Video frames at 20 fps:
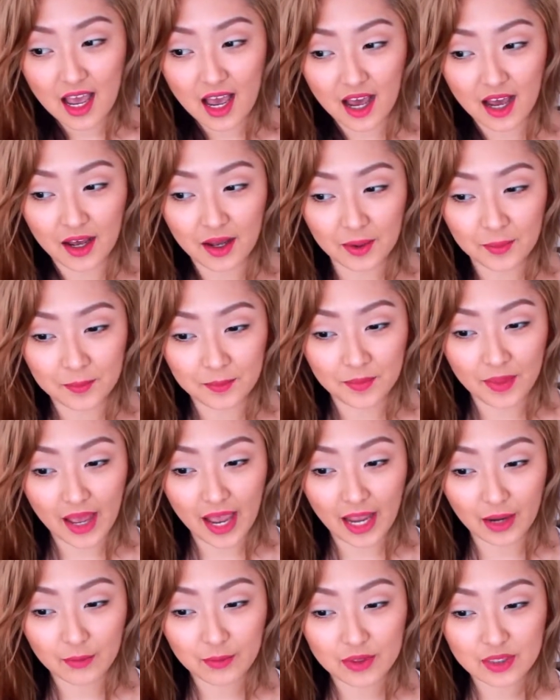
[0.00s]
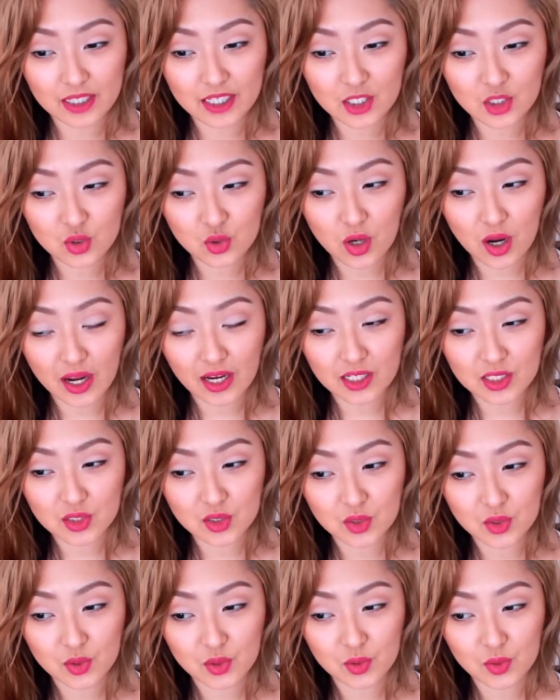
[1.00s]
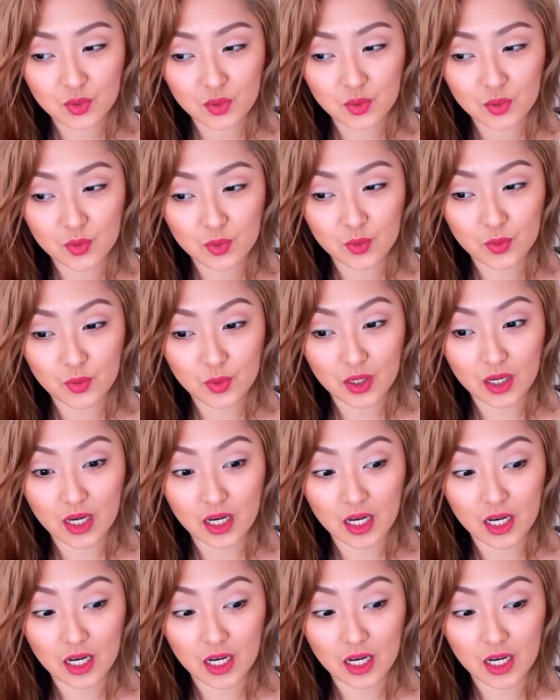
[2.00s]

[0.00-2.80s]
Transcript: I really try to